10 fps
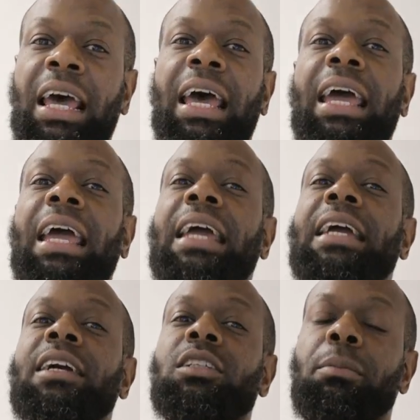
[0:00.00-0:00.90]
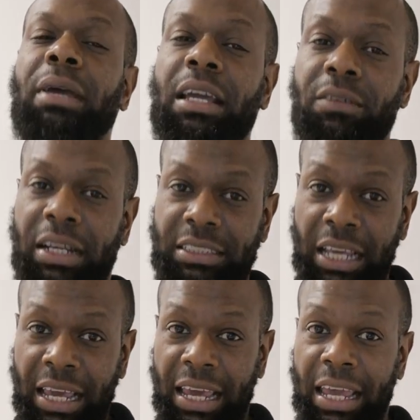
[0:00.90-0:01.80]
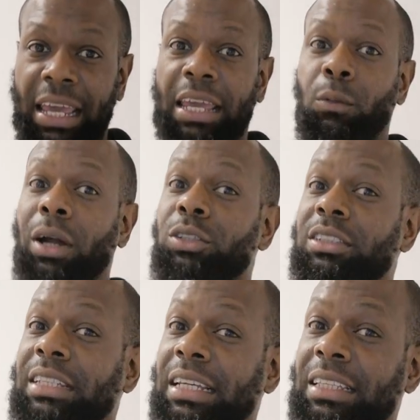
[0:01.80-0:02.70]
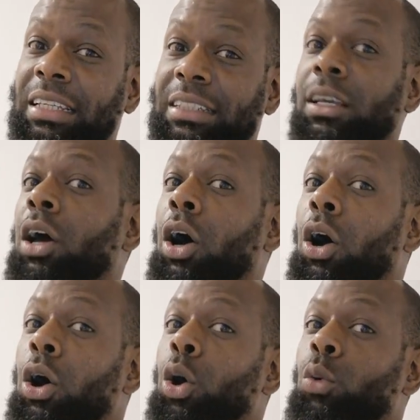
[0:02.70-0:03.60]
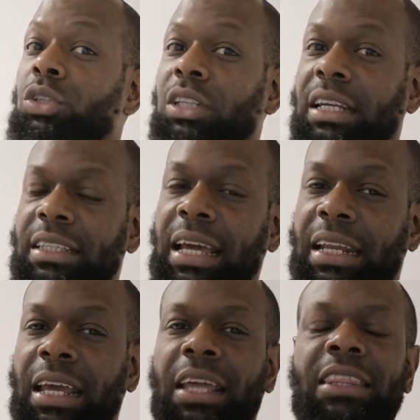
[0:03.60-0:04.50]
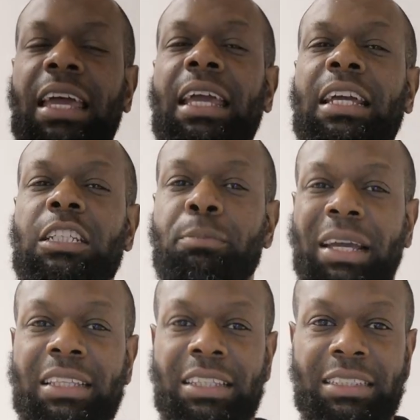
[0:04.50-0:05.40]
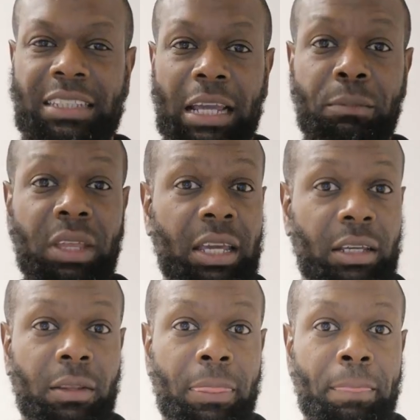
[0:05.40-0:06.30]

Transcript: Hey, here's a pay raise. Hey, why don't you take this? Oh, would you like that? They expect the same thing.